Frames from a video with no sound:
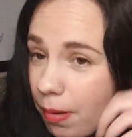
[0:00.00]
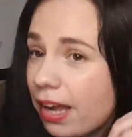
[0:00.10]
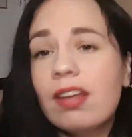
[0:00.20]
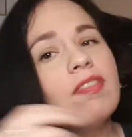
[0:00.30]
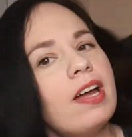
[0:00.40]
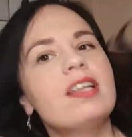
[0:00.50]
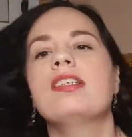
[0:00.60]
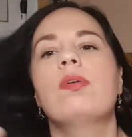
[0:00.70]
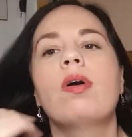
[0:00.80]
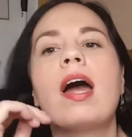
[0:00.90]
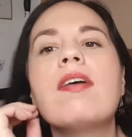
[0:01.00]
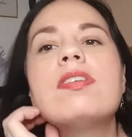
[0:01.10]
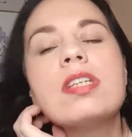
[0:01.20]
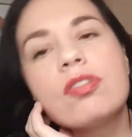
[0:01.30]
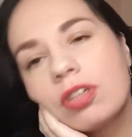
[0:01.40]
My advice, and what I've
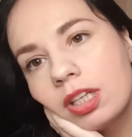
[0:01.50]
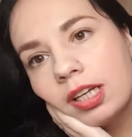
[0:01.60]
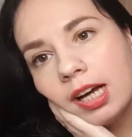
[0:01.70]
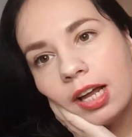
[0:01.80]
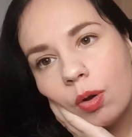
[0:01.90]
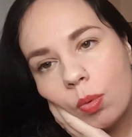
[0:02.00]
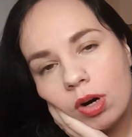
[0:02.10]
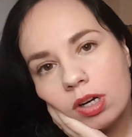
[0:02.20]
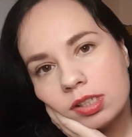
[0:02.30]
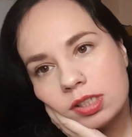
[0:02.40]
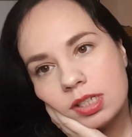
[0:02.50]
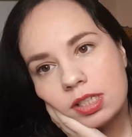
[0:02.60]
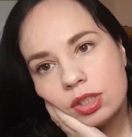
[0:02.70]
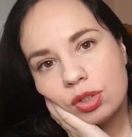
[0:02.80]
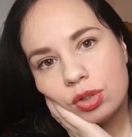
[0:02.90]
seen really kind of works,
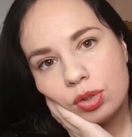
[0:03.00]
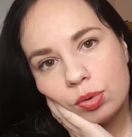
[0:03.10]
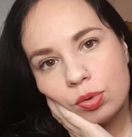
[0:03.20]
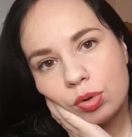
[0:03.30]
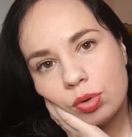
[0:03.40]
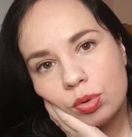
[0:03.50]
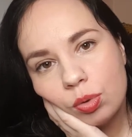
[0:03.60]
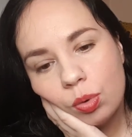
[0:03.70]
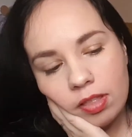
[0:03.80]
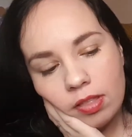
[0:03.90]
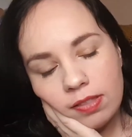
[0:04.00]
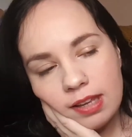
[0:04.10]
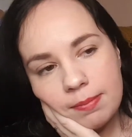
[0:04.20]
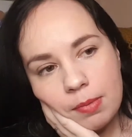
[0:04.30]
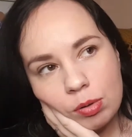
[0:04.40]
is to do
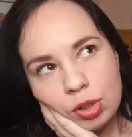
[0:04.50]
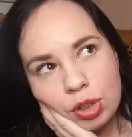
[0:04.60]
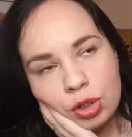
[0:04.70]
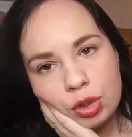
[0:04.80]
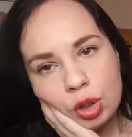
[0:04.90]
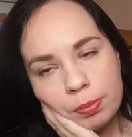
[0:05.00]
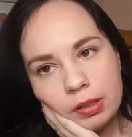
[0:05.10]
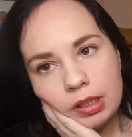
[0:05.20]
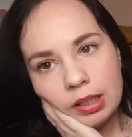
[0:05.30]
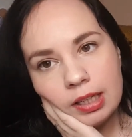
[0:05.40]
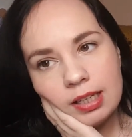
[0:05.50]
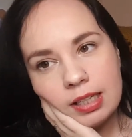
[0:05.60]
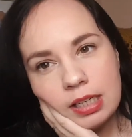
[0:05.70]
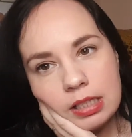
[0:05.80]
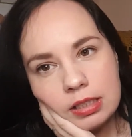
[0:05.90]
the most stupidly
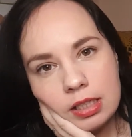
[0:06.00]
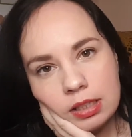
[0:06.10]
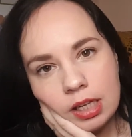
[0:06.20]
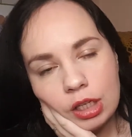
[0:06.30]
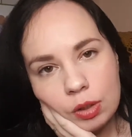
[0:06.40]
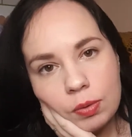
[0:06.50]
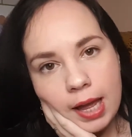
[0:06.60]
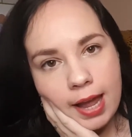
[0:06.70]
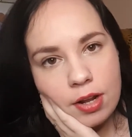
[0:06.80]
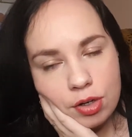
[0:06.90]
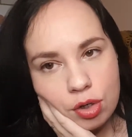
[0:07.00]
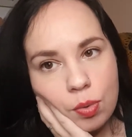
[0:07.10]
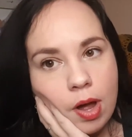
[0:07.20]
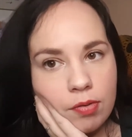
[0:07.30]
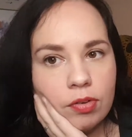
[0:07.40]
easy thing you can
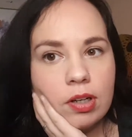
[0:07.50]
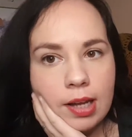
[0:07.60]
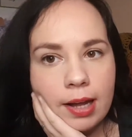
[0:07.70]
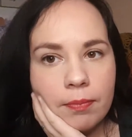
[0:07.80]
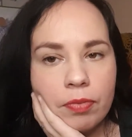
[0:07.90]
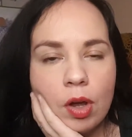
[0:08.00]
do every day.